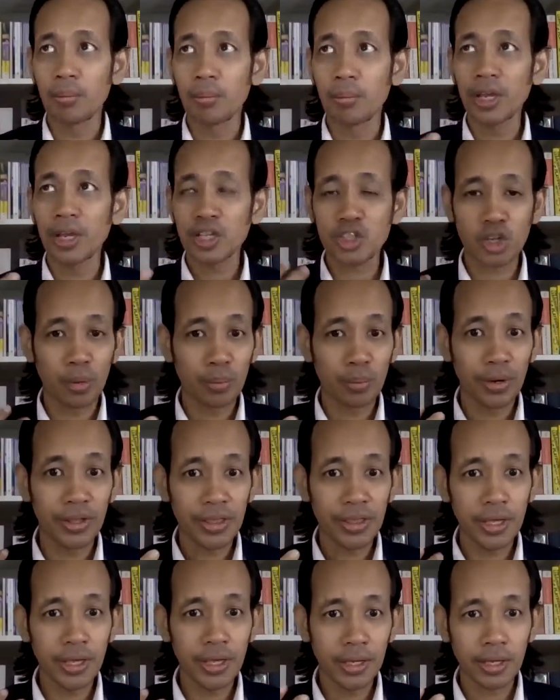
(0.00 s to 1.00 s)
makes your
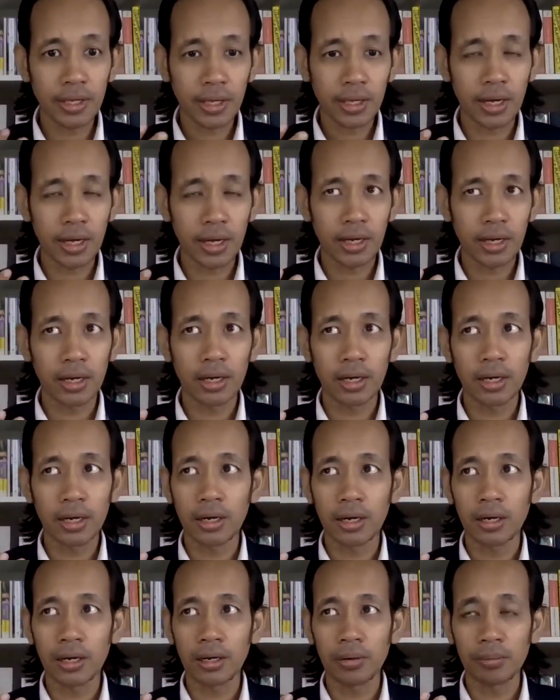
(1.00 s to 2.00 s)
breathing
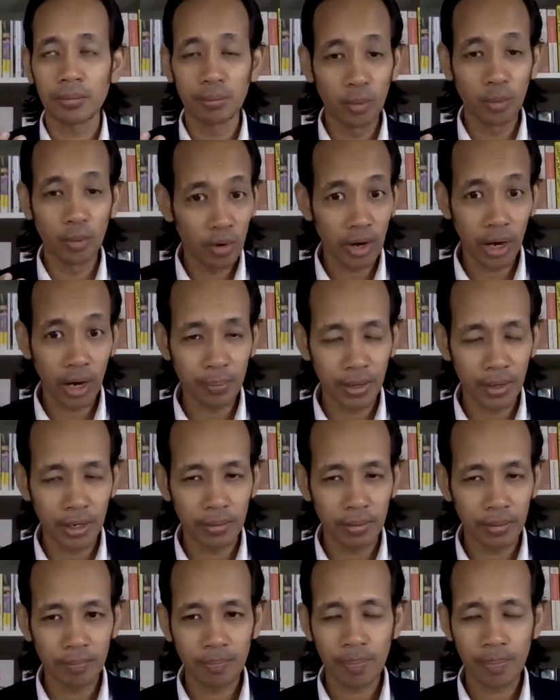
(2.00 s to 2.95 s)
more rapid.